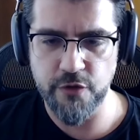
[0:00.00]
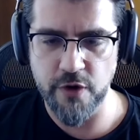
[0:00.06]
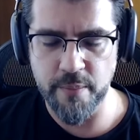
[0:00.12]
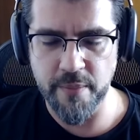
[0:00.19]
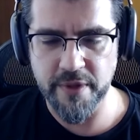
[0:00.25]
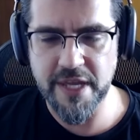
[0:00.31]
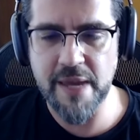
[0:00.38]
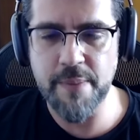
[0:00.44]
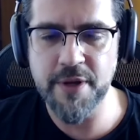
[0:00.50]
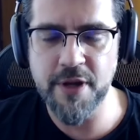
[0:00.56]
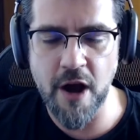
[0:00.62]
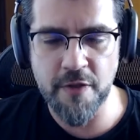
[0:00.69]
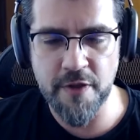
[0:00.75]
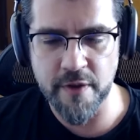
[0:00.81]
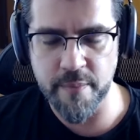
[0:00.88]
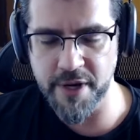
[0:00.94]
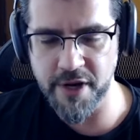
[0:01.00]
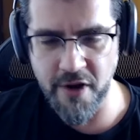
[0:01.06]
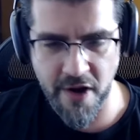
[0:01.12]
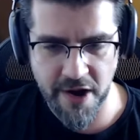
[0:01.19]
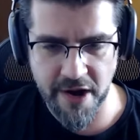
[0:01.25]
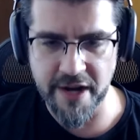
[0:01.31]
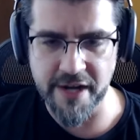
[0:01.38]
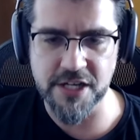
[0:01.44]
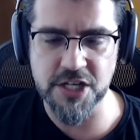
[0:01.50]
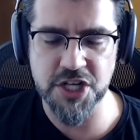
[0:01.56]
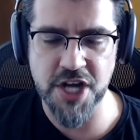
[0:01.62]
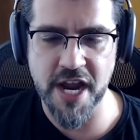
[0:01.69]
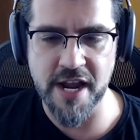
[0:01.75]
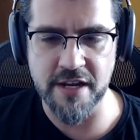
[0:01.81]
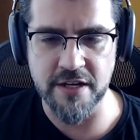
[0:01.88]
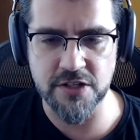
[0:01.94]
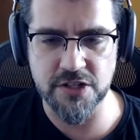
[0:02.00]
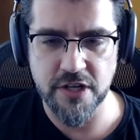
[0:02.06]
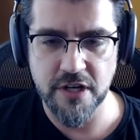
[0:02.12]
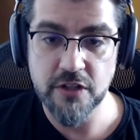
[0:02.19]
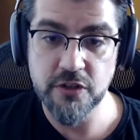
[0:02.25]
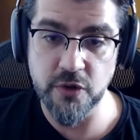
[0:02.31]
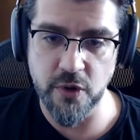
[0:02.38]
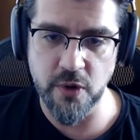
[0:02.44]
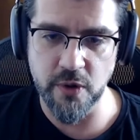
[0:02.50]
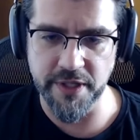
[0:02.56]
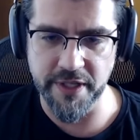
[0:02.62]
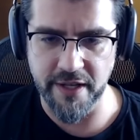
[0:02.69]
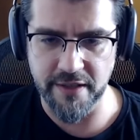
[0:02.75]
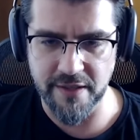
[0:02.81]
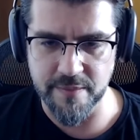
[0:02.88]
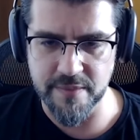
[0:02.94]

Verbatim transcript: from keeping all their bitcoin in an exchange to holding it